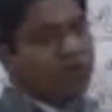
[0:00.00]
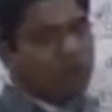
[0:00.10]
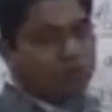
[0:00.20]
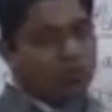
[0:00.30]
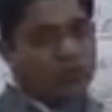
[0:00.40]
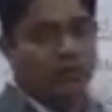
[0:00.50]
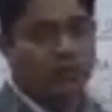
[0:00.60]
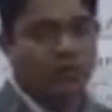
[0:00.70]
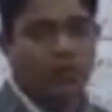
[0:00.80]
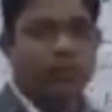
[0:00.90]
I told you,
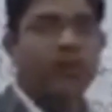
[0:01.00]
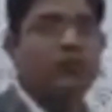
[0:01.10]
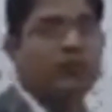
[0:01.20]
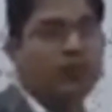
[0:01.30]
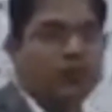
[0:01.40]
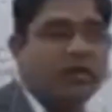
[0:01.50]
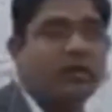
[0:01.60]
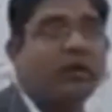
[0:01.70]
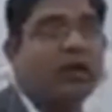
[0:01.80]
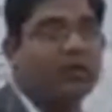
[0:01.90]
please
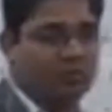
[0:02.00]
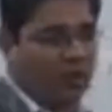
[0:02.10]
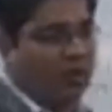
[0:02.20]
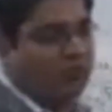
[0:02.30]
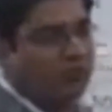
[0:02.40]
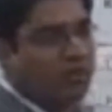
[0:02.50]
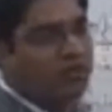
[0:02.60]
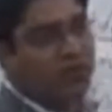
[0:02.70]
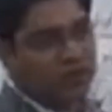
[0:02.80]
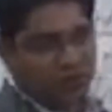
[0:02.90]
mind the extreme
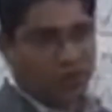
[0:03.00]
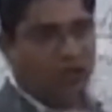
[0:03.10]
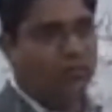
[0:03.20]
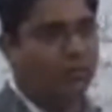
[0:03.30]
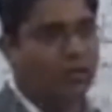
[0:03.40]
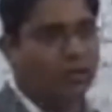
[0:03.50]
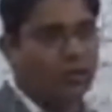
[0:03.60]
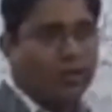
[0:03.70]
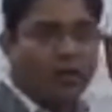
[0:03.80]
words in the statement.